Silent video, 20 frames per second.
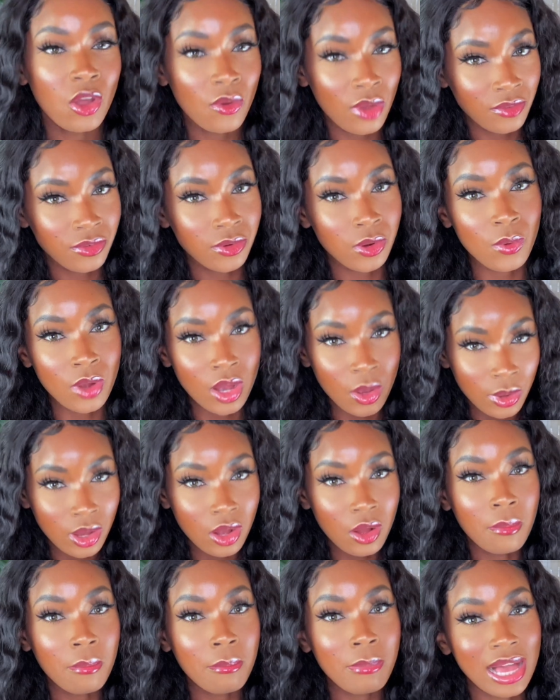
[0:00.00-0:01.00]
everyone,
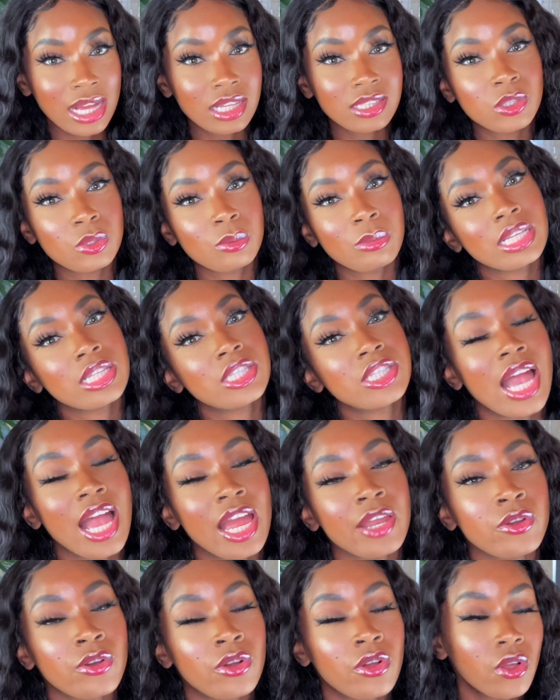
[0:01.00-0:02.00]
welcome back to my
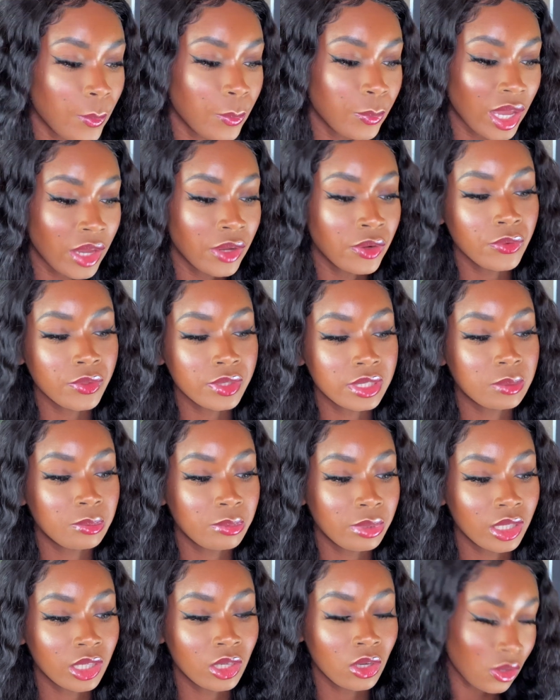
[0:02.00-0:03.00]
channel. I know it's
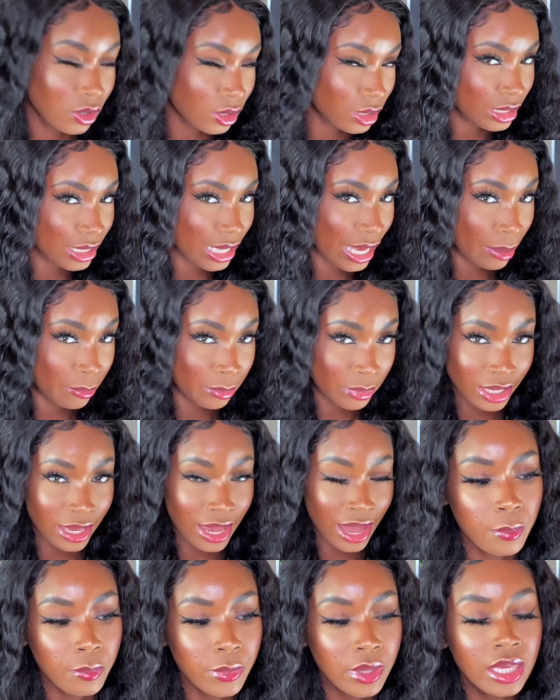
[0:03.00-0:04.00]
been a long time.
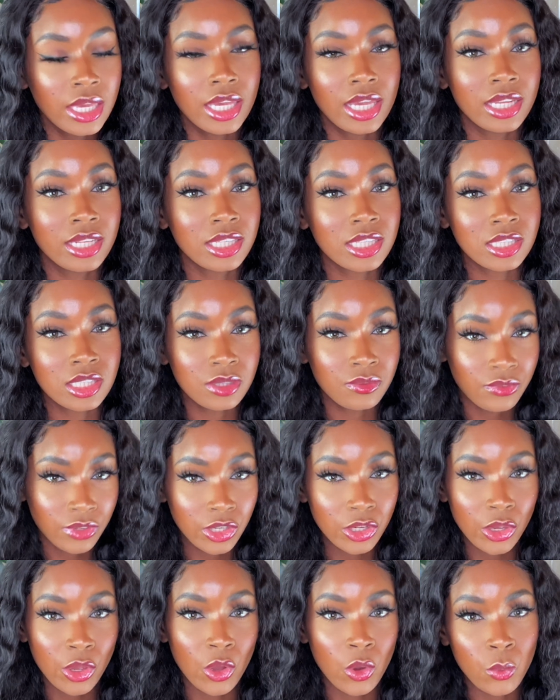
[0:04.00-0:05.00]
In this
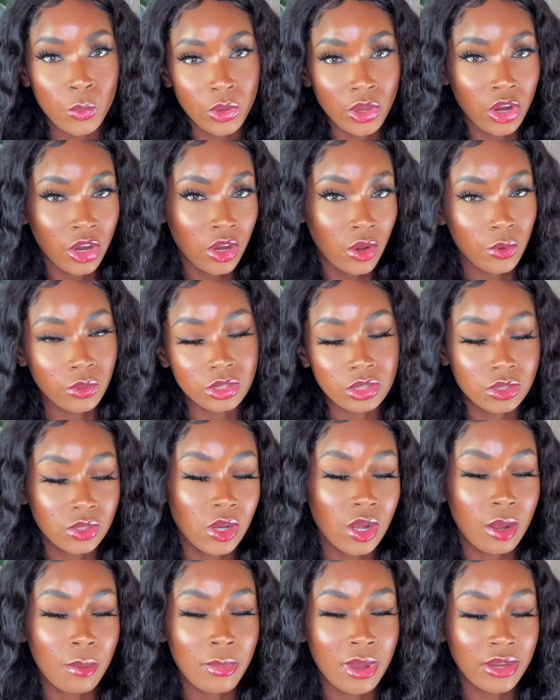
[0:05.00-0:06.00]
video we are going to
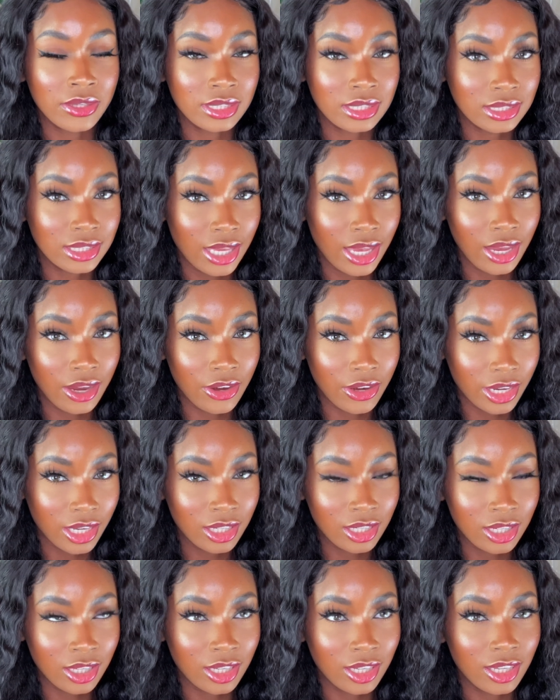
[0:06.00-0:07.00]
talk about this hair
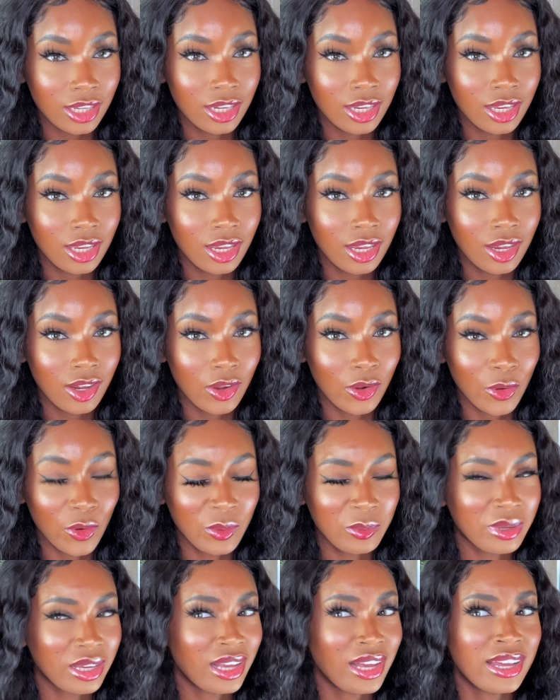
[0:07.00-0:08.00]
in it. Oh
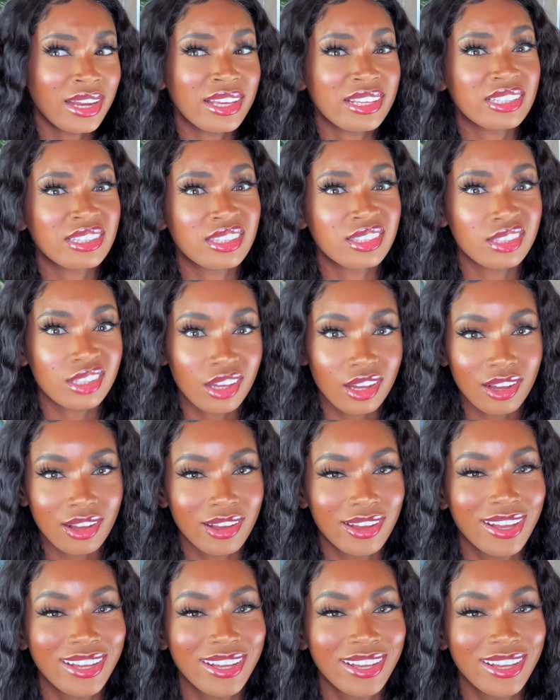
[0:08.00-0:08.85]
my god, I suck.